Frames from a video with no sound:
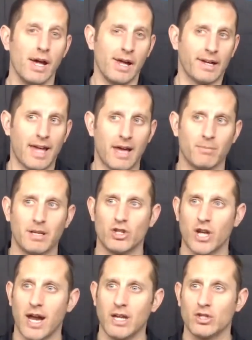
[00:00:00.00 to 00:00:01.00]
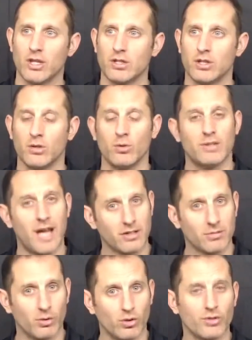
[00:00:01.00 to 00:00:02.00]
can be changed into
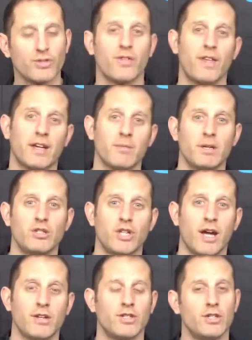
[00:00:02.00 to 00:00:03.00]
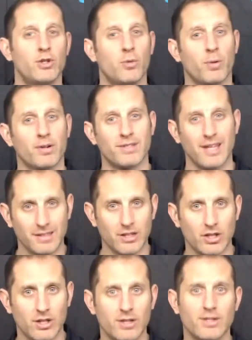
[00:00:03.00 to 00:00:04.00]
decimals, they can be changed into
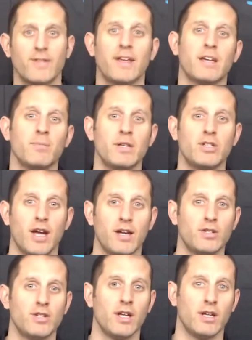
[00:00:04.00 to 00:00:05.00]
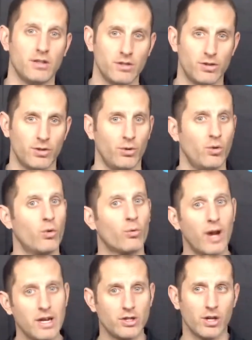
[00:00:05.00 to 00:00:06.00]
percentages, they can be changed into
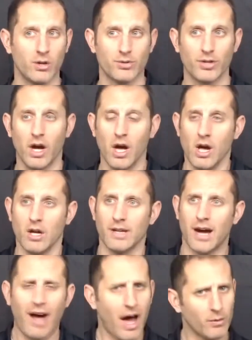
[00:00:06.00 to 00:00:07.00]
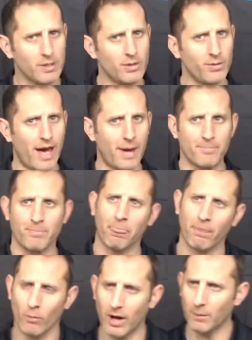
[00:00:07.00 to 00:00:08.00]
ratios. Now, how do we do that?
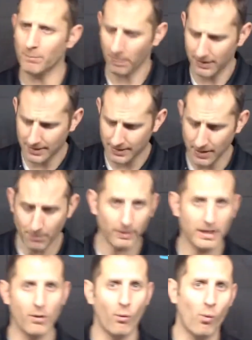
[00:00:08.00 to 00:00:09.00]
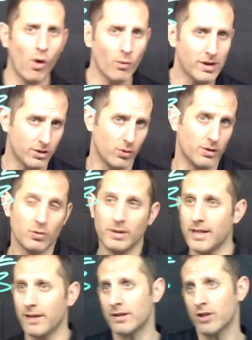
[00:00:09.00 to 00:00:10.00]
Well, simply what we do is we
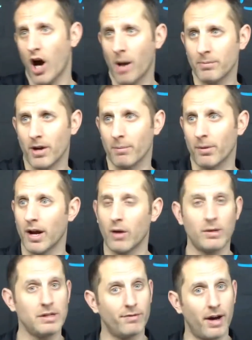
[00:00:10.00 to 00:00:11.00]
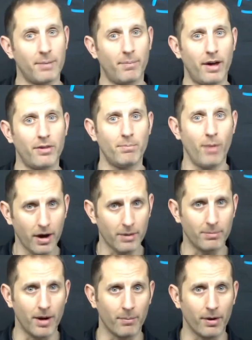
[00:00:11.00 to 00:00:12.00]
take the top number and we divide it by the
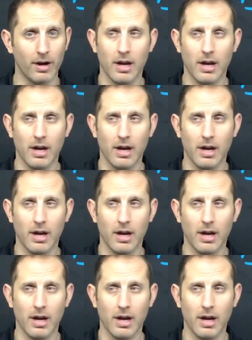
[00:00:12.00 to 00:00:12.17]
bottom number.